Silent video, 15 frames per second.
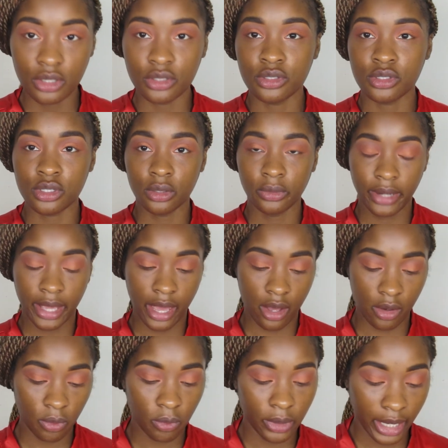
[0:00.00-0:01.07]
So
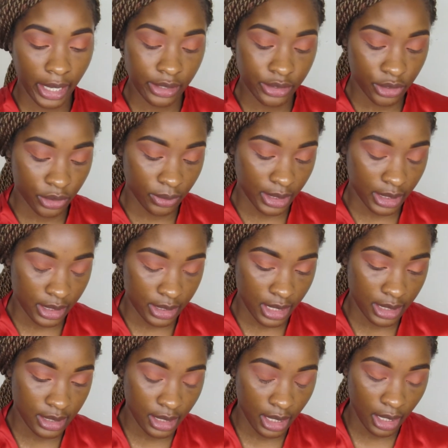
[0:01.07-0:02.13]
now what I do is
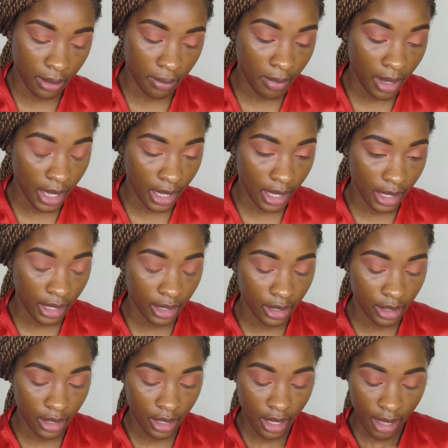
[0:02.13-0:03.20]
I take my